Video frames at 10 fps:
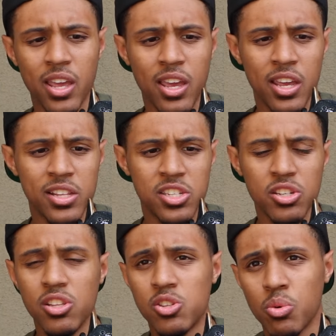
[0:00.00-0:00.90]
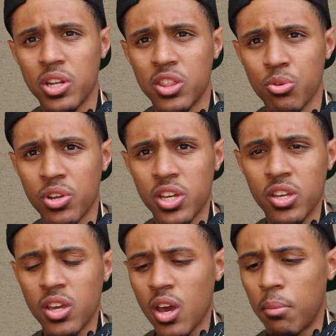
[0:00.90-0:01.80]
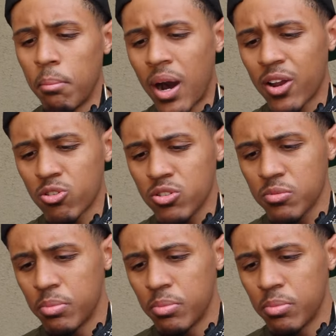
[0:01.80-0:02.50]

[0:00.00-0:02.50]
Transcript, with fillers: into the 23 model,